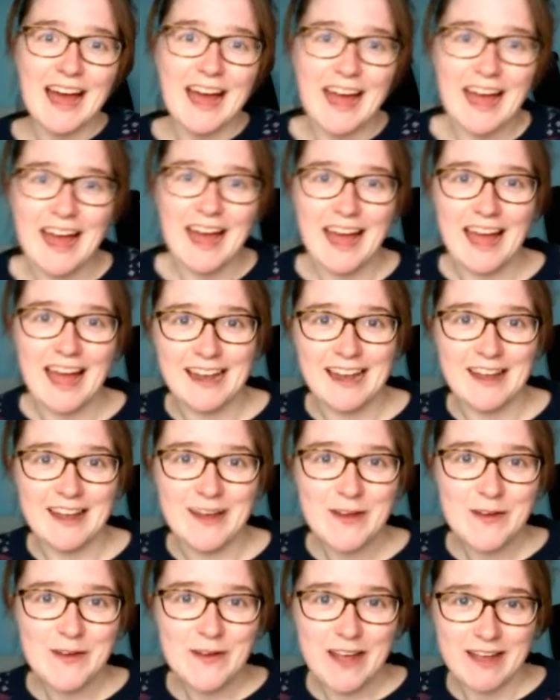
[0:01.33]

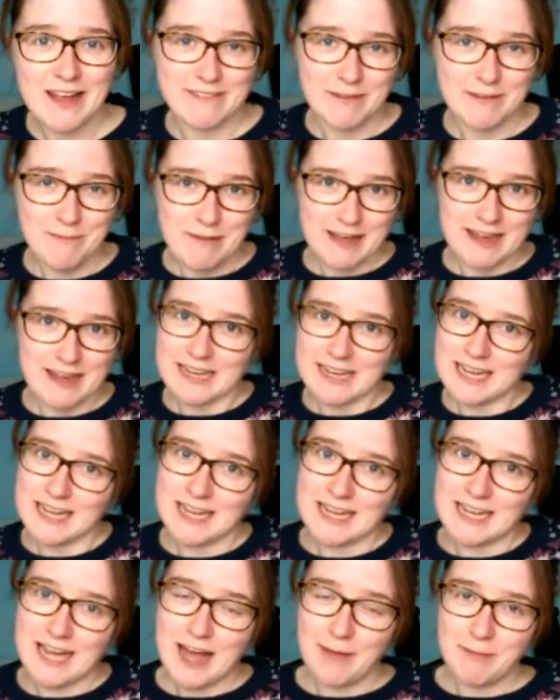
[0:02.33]
Hello, everybody.
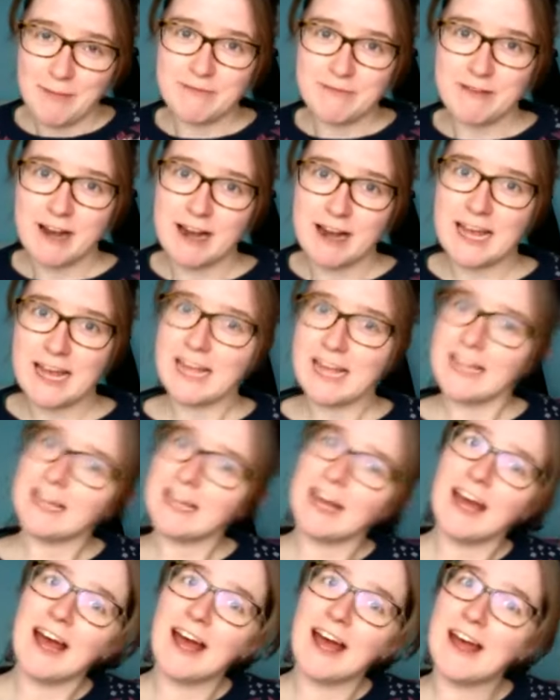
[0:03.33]
Happy Friday.
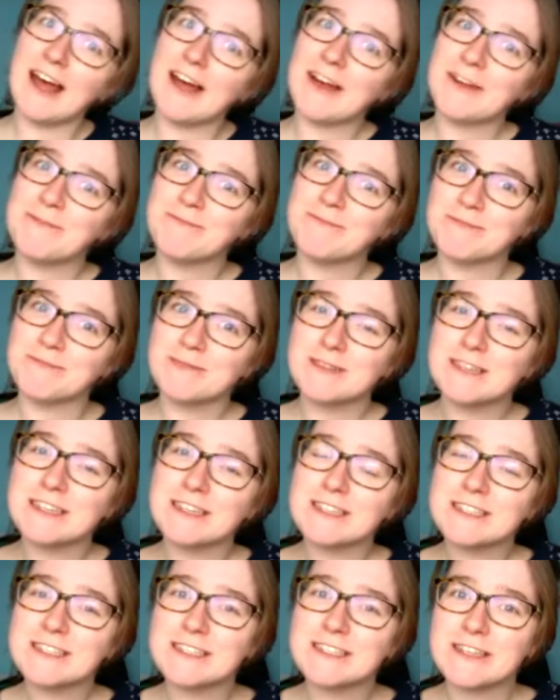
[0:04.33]

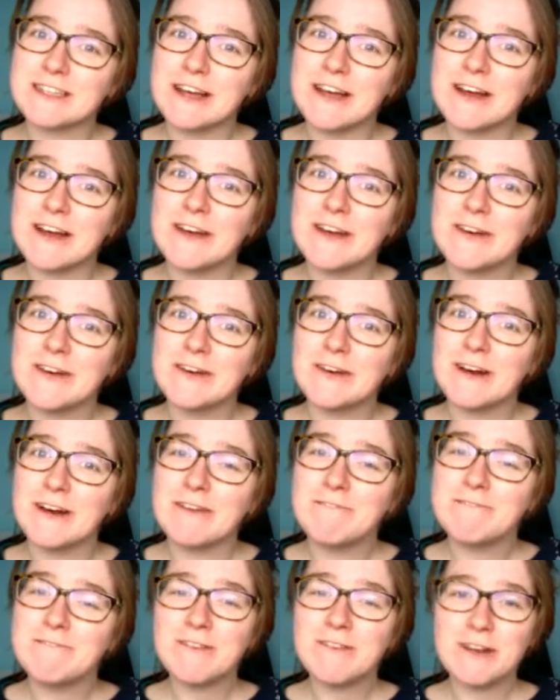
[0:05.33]
So
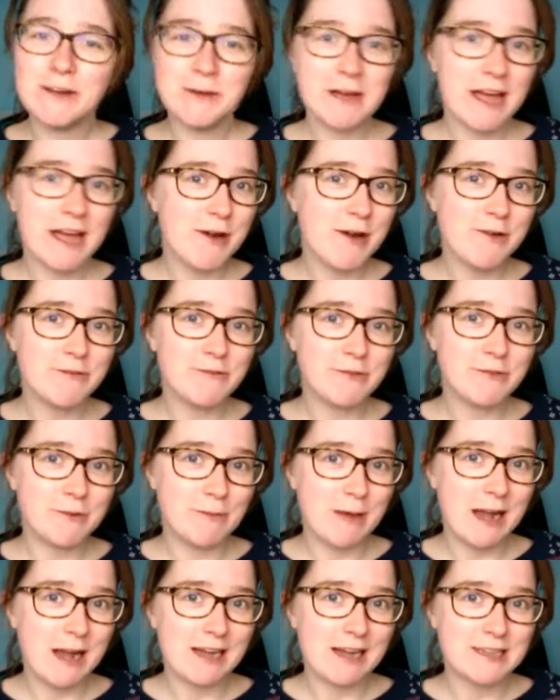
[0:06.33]
following on from
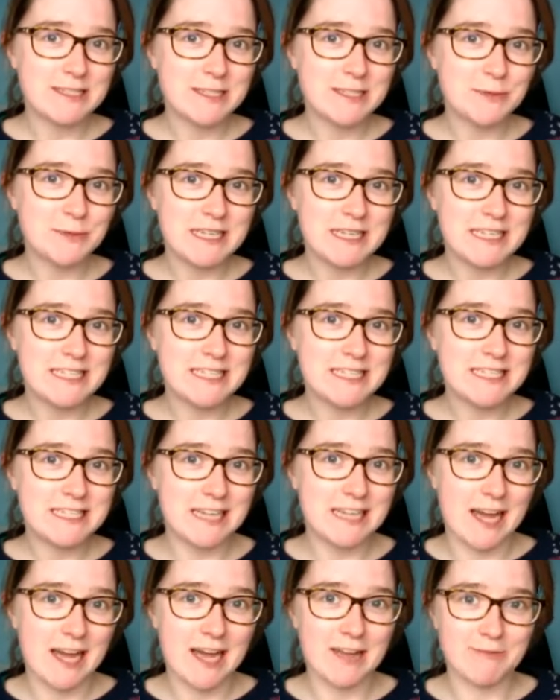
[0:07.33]
last week's
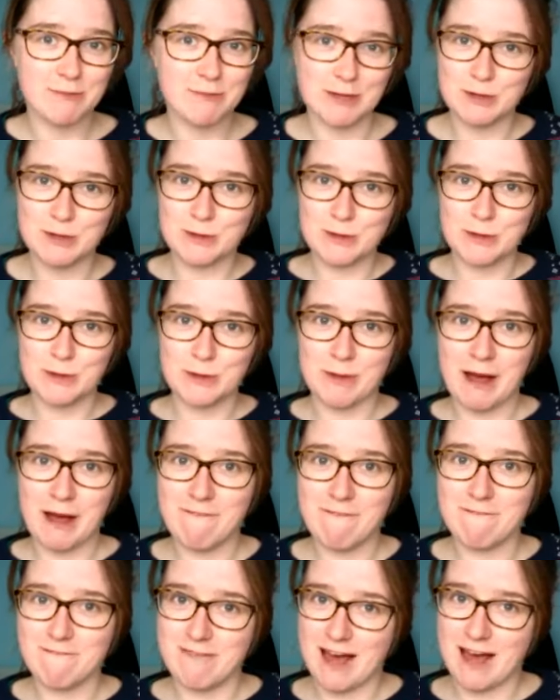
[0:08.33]
live, which was all
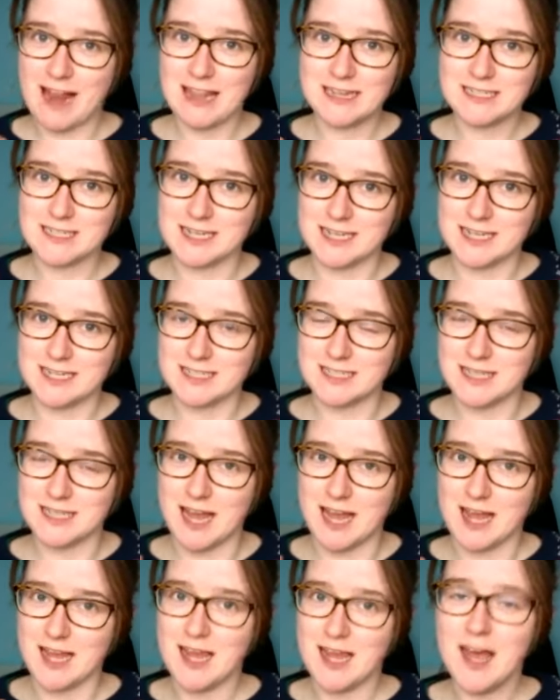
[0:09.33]
about Valentine's
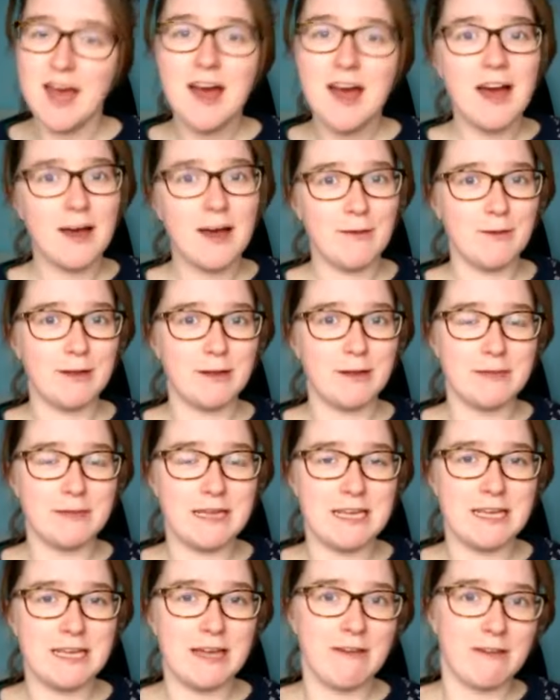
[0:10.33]
Day, I'm going to
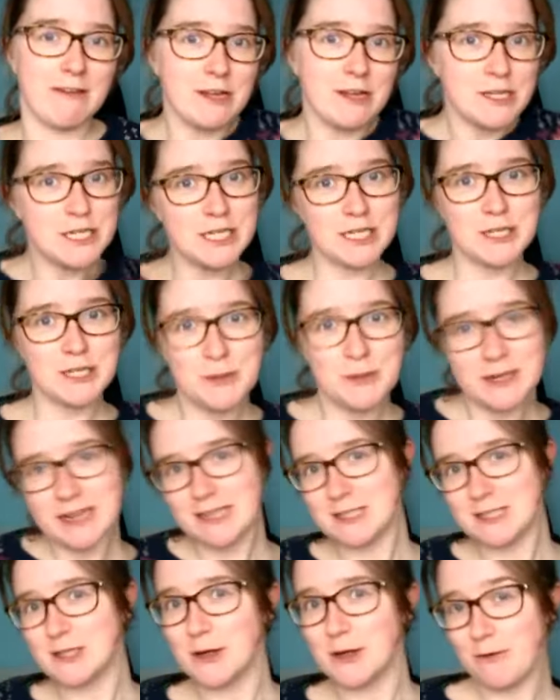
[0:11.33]
be
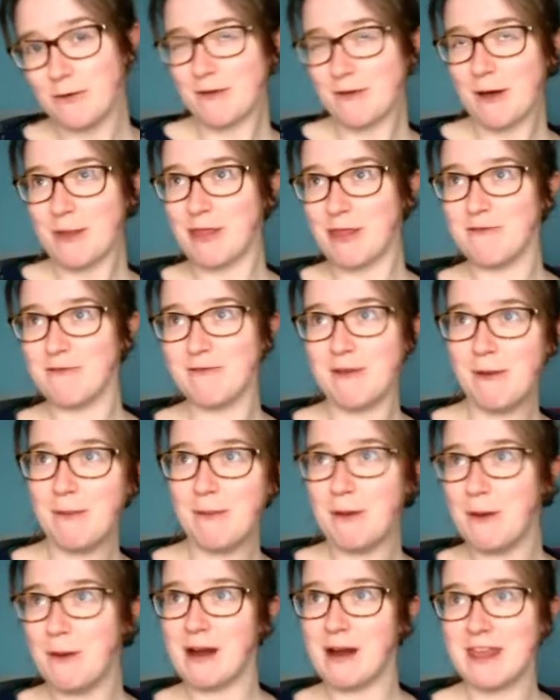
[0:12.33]
continuing sort of the
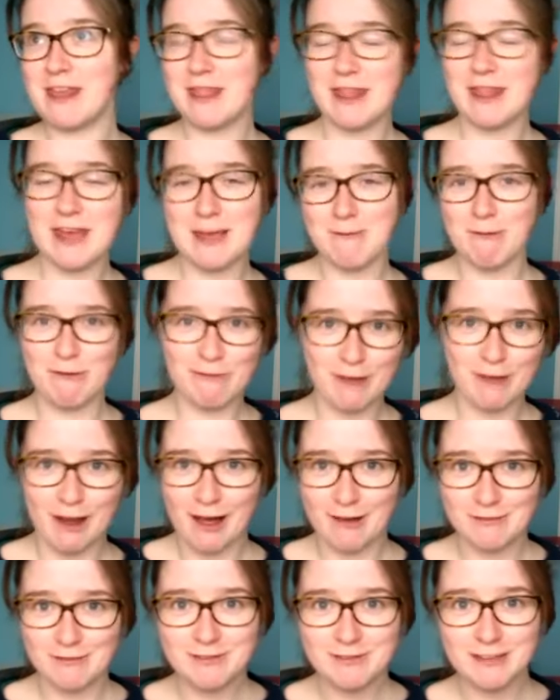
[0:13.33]
February theme of
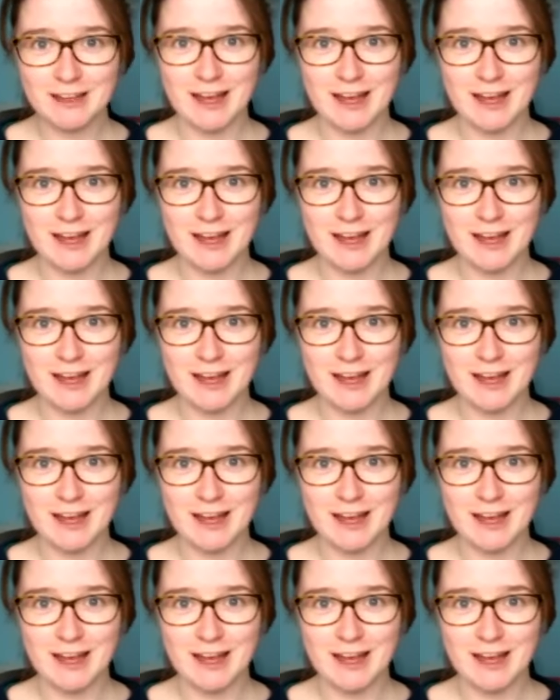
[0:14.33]
love.